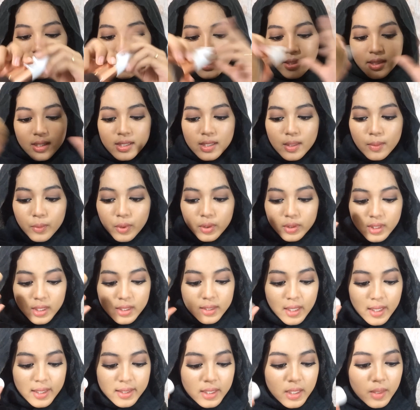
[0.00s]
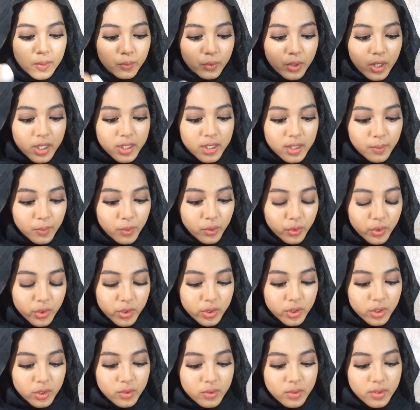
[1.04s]
because this is a multitasking brush. I'm
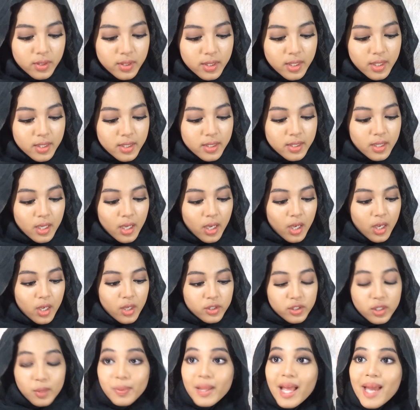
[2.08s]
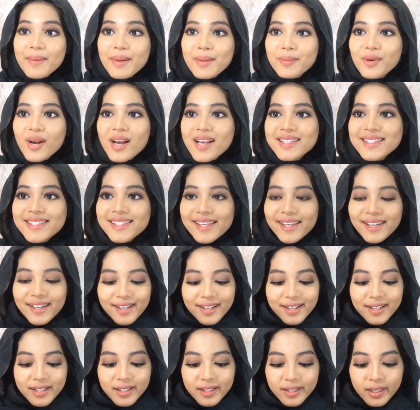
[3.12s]
going to use this to apply my
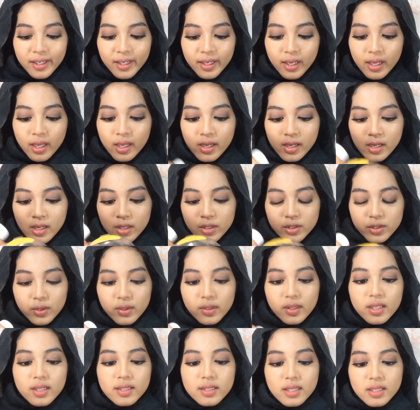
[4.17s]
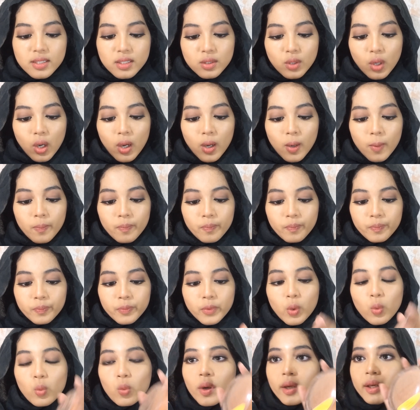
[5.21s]
bronzer. So this is
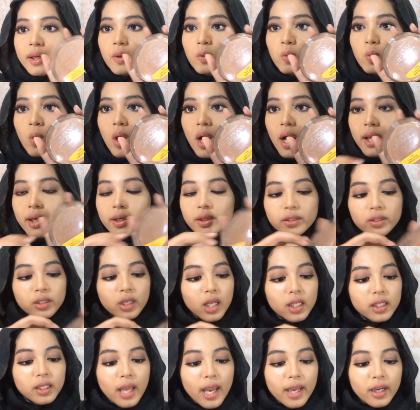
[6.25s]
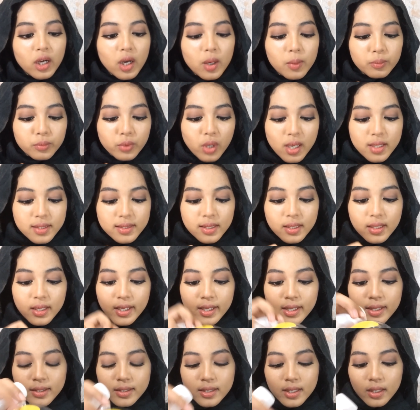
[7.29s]
Wet n Wild Color Icon Bronzer
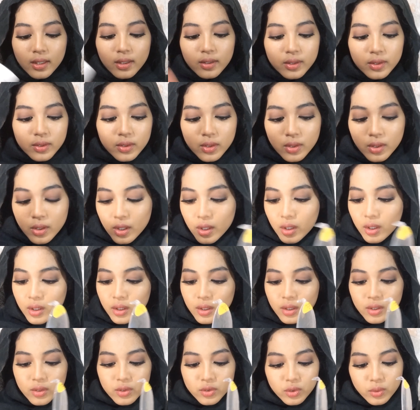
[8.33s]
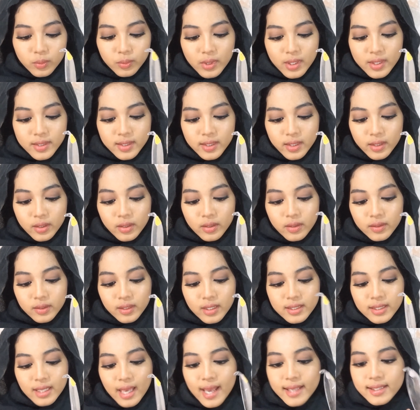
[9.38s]
in Tiki to Brazil.
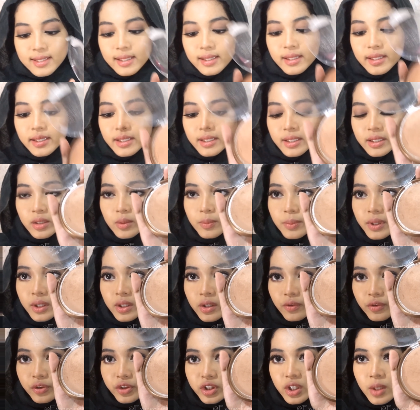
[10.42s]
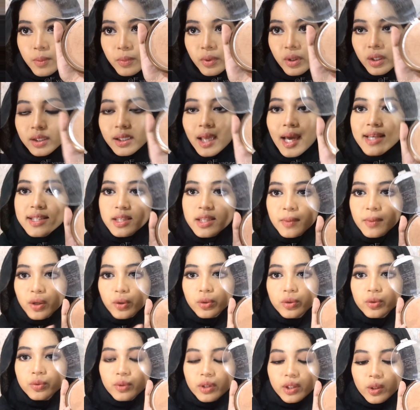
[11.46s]
This has a little bit of shimmer. Last time I
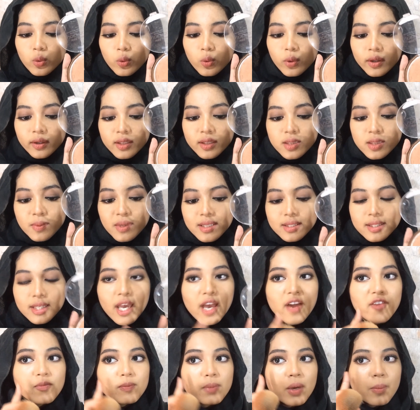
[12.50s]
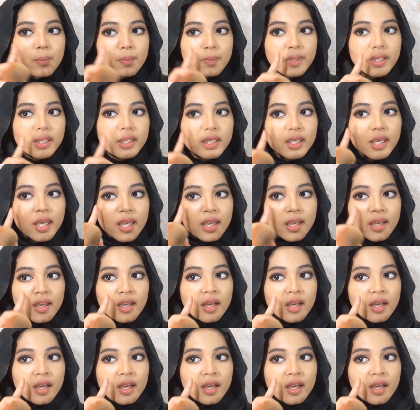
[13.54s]
couldn't really wear this because I have bumpy